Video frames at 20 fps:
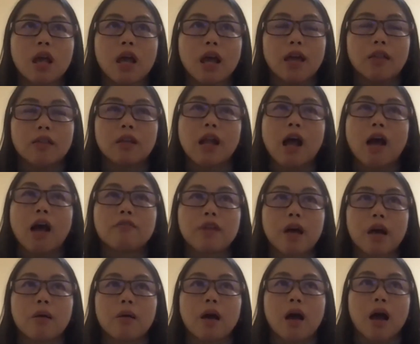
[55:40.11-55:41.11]
and then have
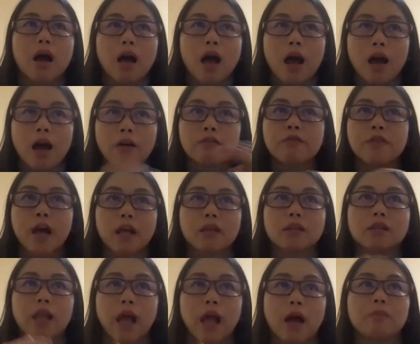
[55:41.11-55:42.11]
that have
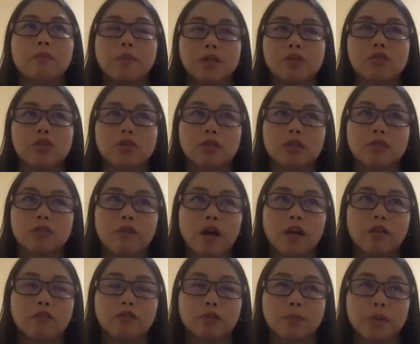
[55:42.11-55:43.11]
that lab be
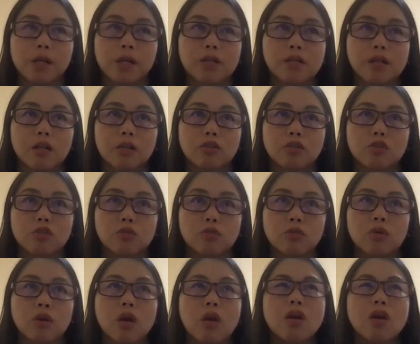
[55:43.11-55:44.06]
certified for bsl2